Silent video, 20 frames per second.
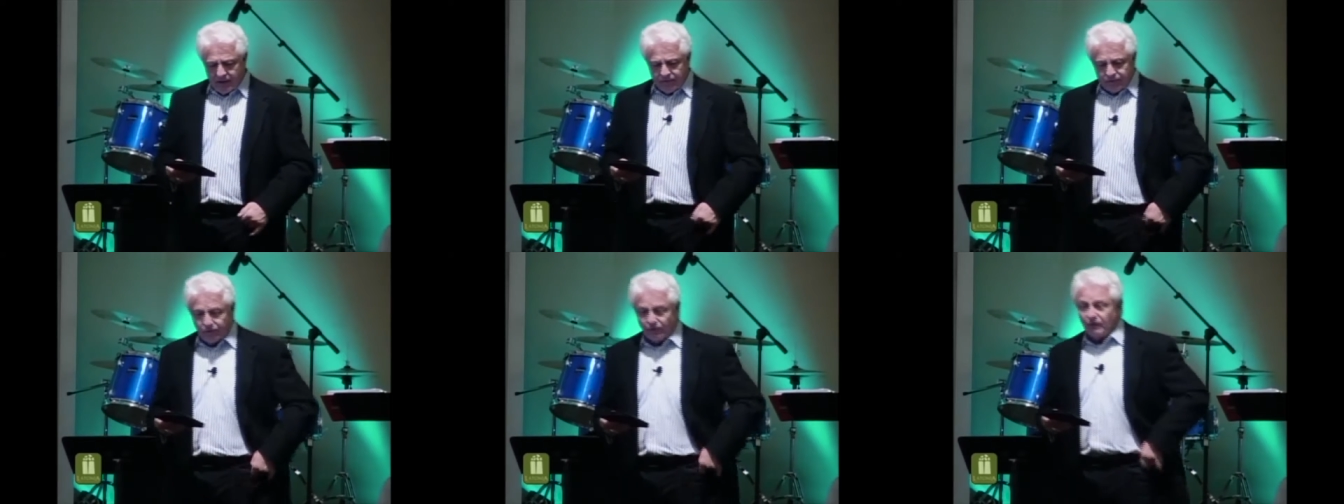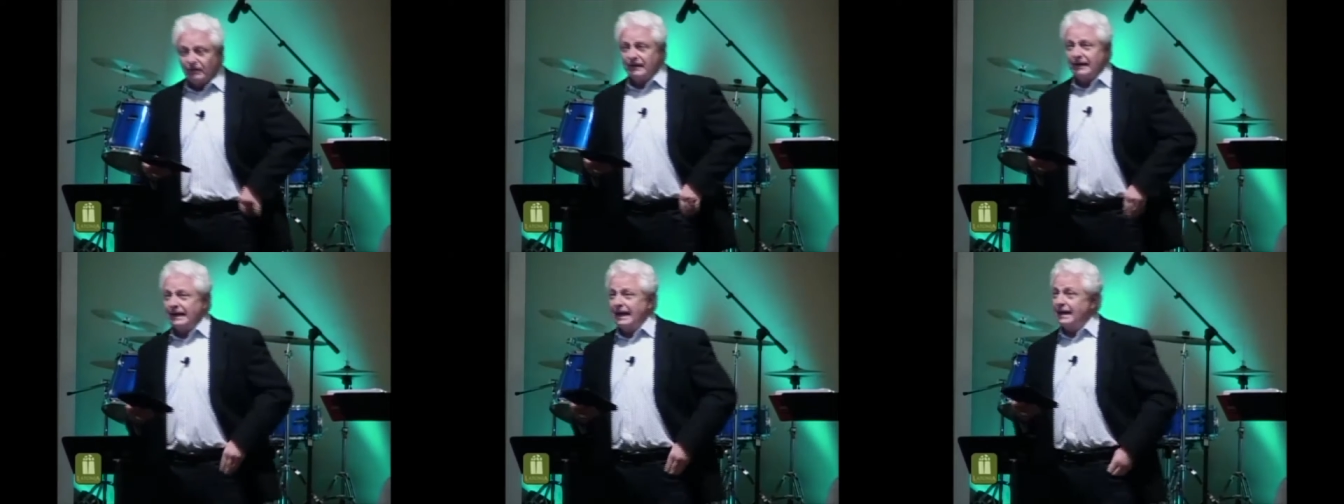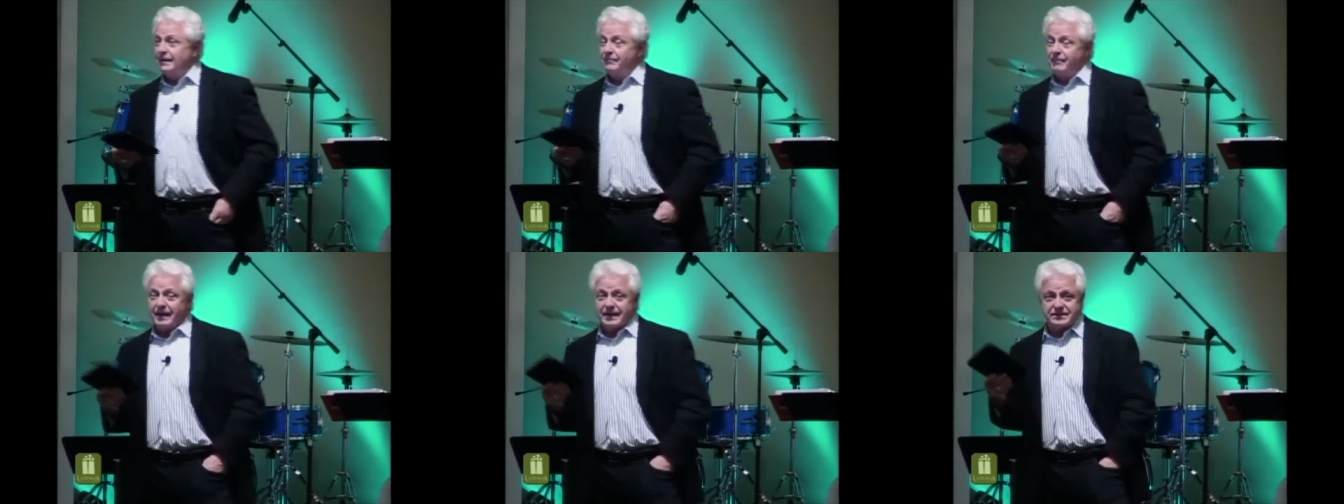Thirdly,
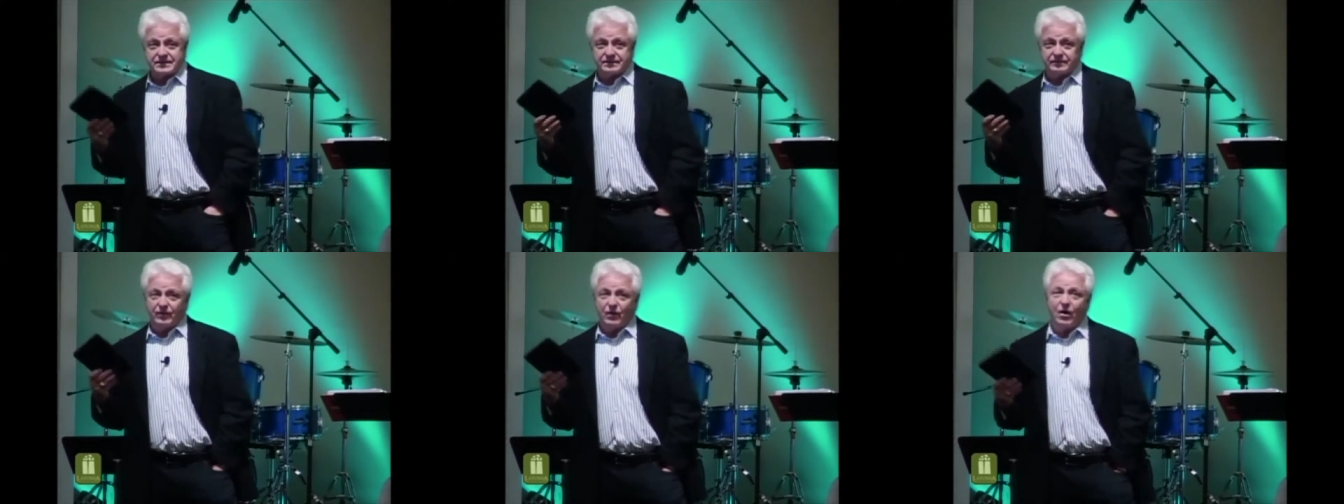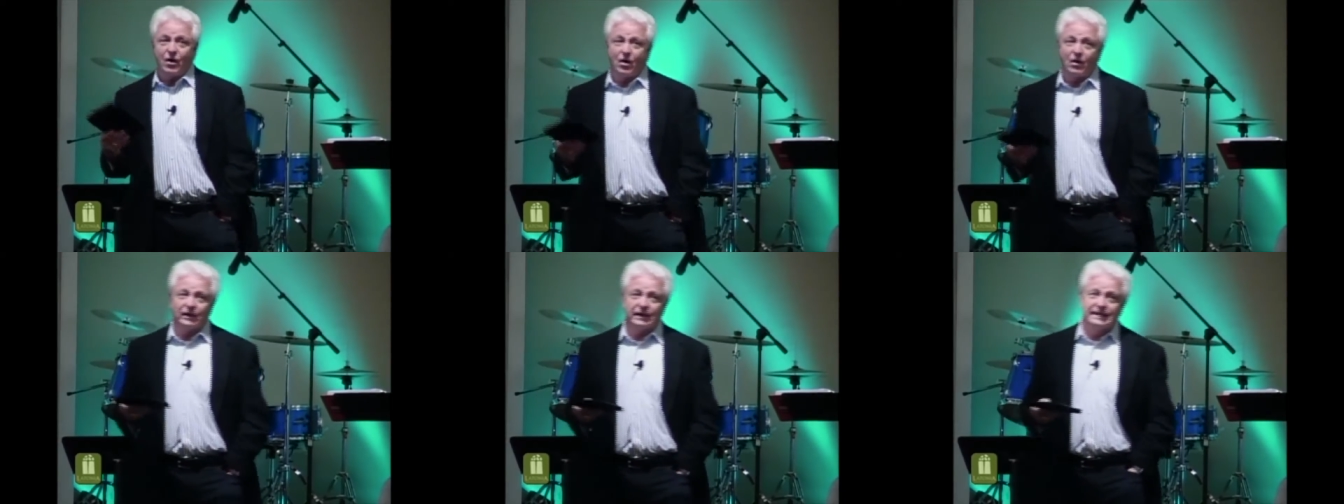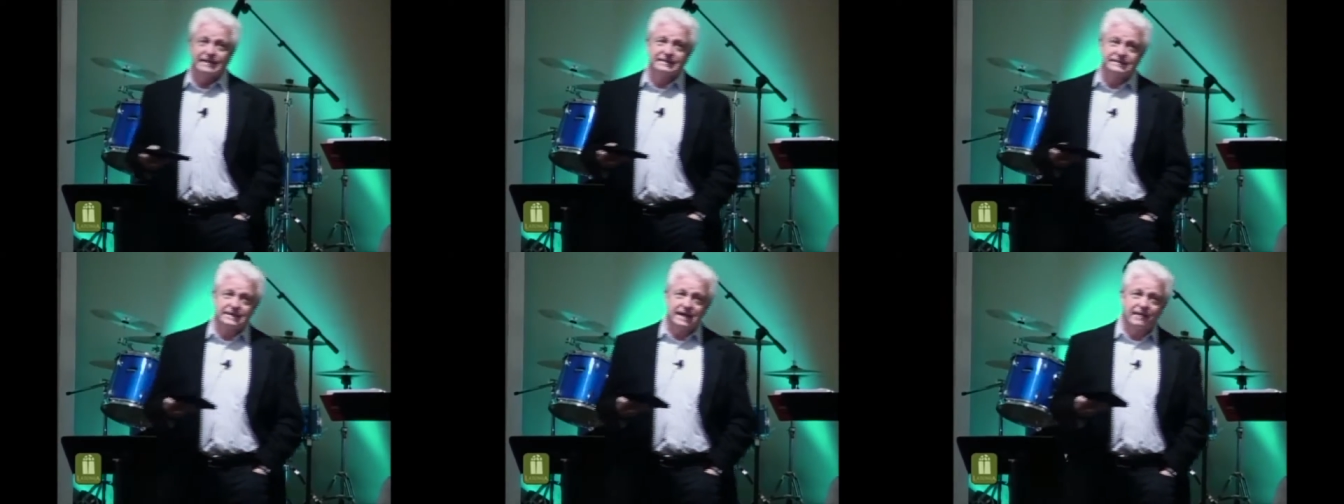and best of all,
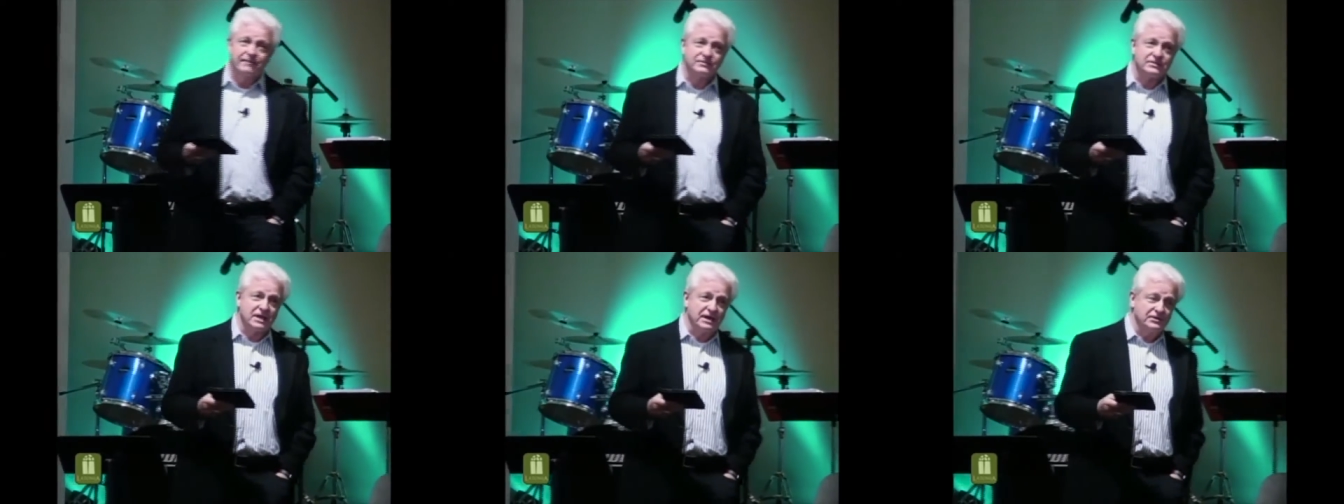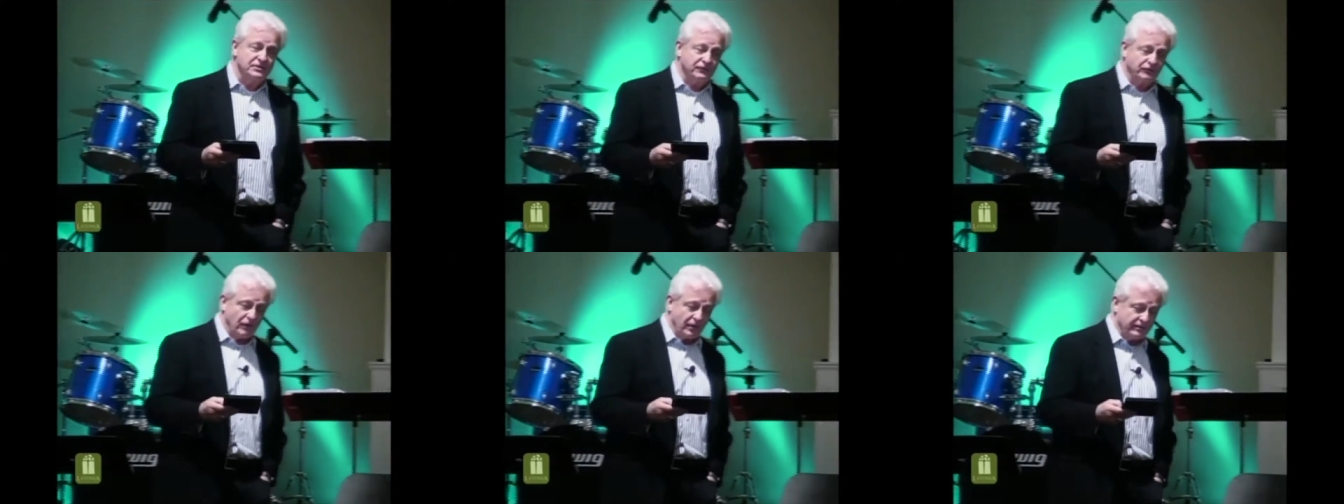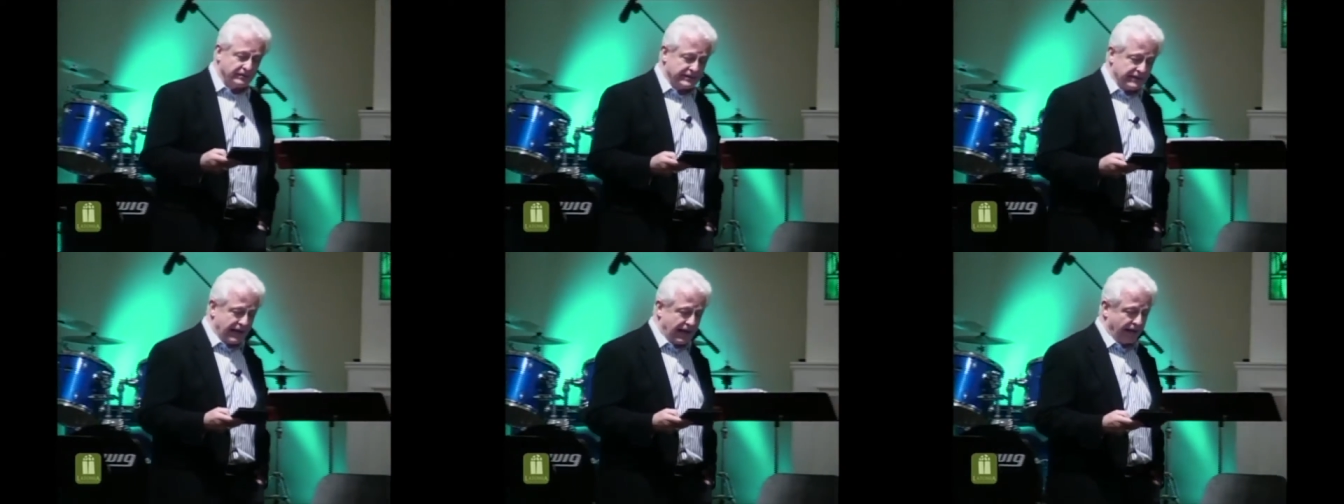he saves us
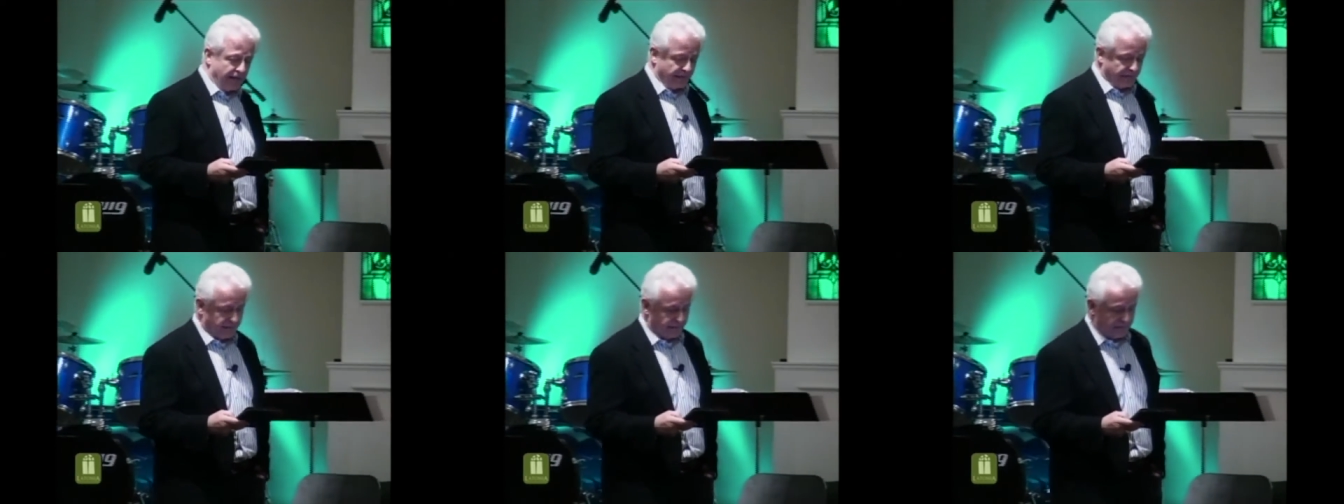from death.